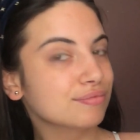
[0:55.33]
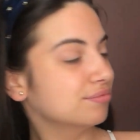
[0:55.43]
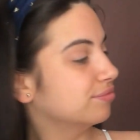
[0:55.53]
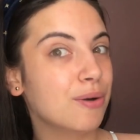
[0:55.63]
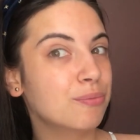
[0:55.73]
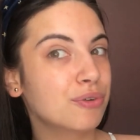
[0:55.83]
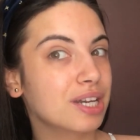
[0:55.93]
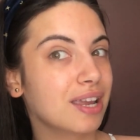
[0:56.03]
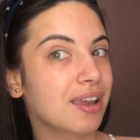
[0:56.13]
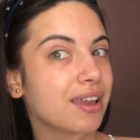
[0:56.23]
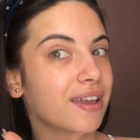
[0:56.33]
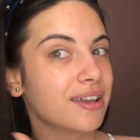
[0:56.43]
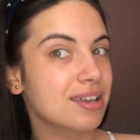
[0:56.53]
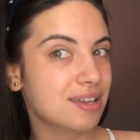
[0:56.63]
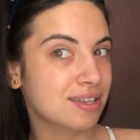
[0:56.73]
How pretty
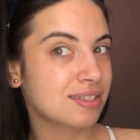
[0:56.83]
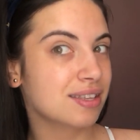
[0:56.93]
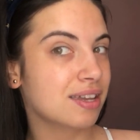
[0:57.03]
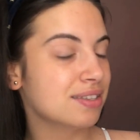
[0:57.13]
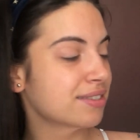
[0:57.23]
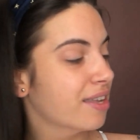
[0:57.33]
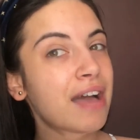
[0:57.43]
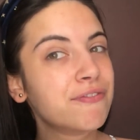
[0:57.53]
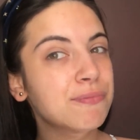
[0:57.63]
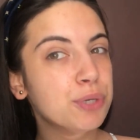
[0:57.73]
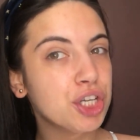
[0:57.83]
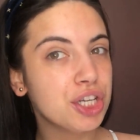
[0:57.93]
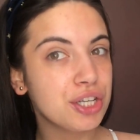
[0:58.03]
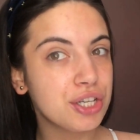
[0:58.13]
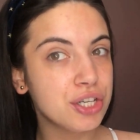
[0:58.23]
is this? I have
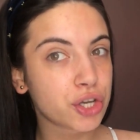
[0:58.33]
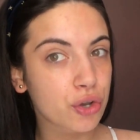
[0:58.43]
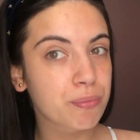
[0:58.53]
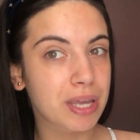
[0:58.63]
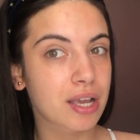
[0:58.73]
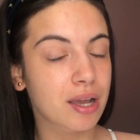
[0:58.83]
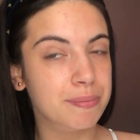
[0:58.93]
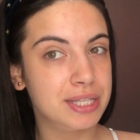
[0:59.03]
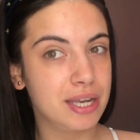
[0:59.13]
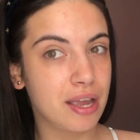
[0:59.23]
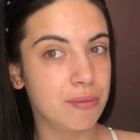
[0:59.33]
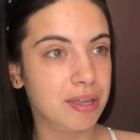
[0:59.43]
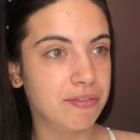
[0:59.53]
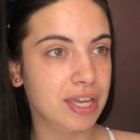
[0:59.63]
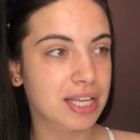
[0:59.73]
put no makeup today on
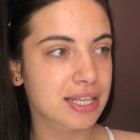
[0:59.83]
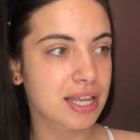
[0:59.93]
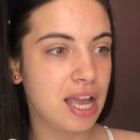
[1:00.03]
my face.